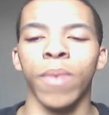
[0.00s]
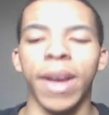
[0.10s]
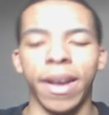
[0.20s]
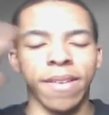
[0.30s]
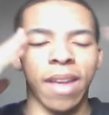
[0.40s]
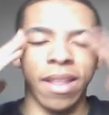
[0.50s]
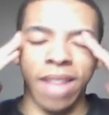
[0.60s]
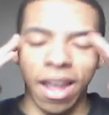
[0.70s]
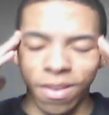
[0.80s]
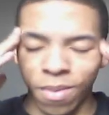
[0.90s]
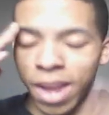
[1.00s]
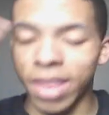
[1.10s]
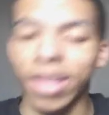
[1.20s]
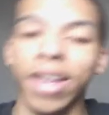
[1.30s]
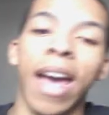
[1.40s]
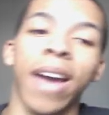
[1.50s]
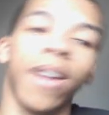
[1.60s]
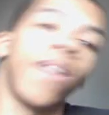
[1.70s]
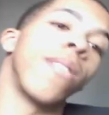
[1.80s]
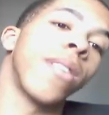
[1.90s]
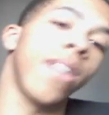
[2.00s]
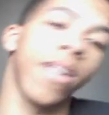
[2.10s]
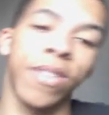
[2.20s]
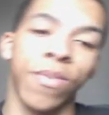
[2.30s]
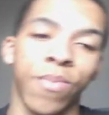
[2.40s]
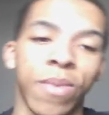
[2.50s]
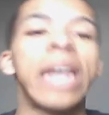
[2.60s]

ways, and that's why I think at all costs is